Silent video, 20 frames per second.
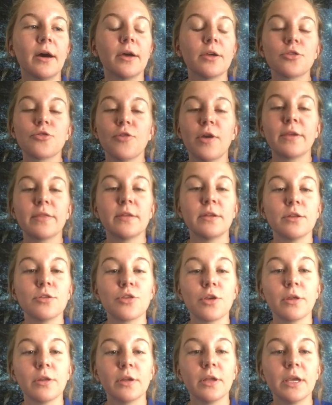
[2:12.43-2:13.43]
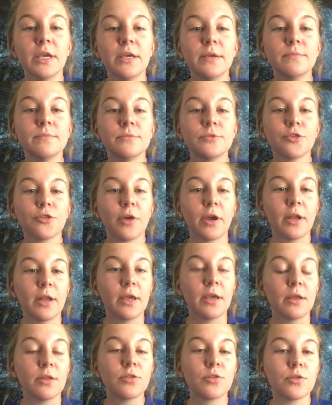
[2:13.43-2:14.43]
strength and agility
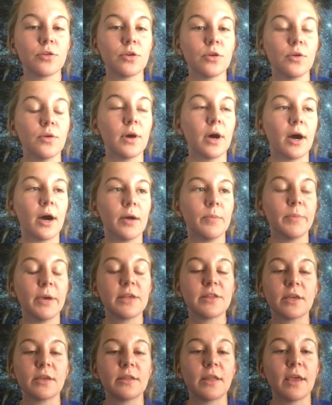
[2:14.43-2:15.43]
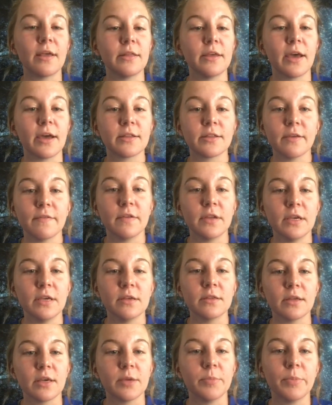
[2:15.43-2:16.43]
training to basic daily
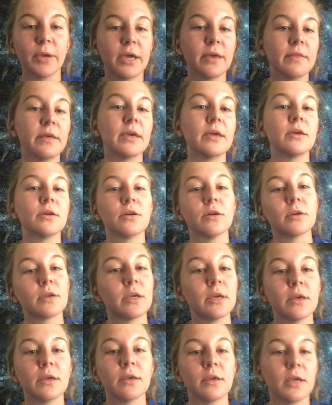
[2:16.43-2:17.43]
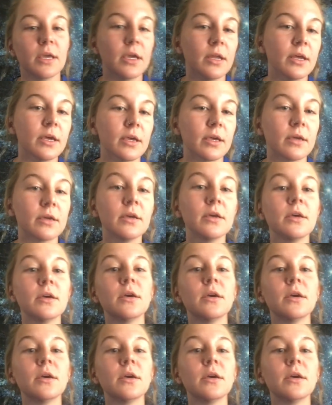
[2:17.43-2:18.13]
activities like bathing, cooking, eating,